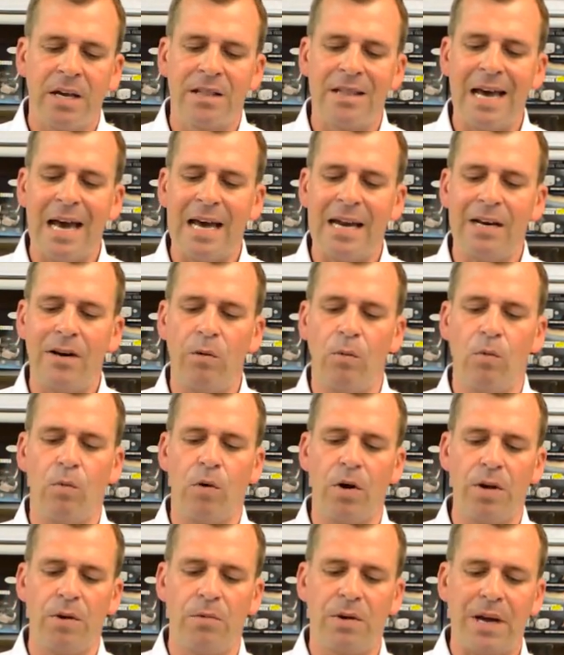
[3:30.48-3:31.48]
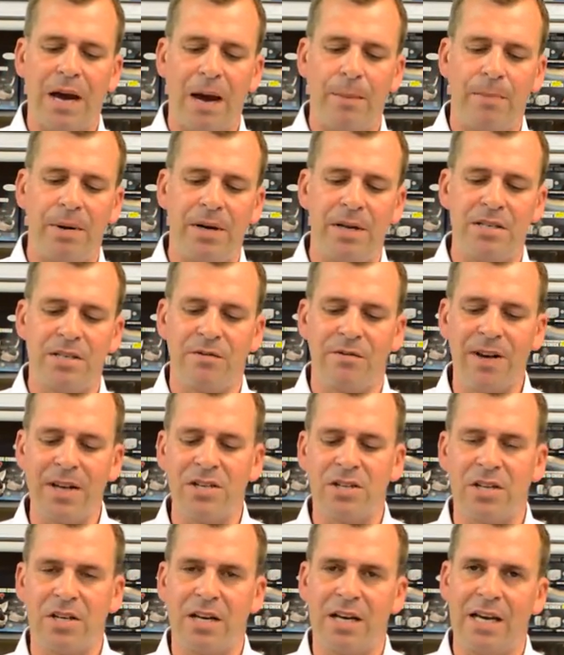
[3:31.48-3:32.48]
then what would happen is
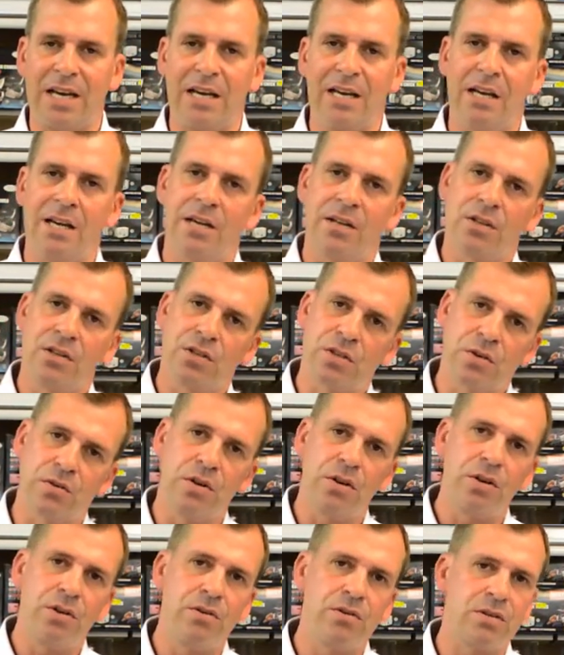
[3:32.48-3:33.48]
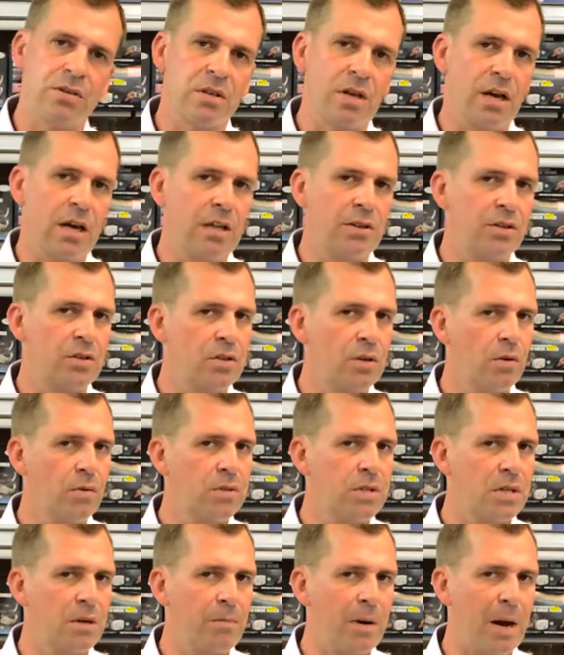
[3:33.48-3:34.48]
eventually the screws and the
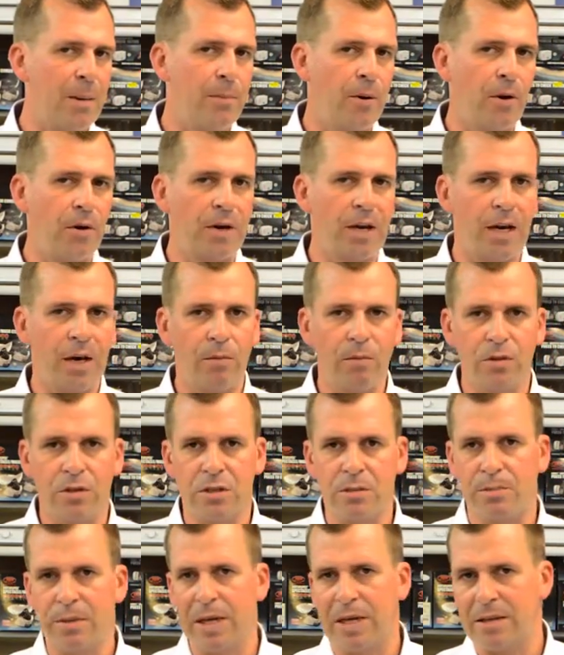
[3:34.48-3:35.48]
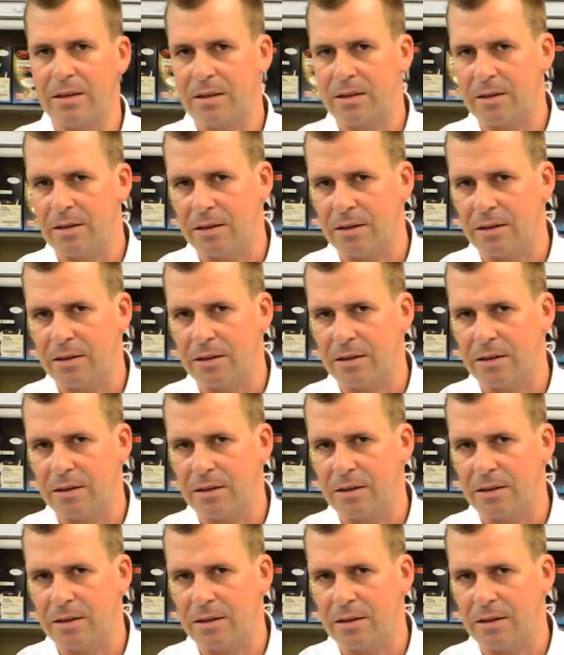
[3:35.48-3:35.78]
tools in your back pocket will split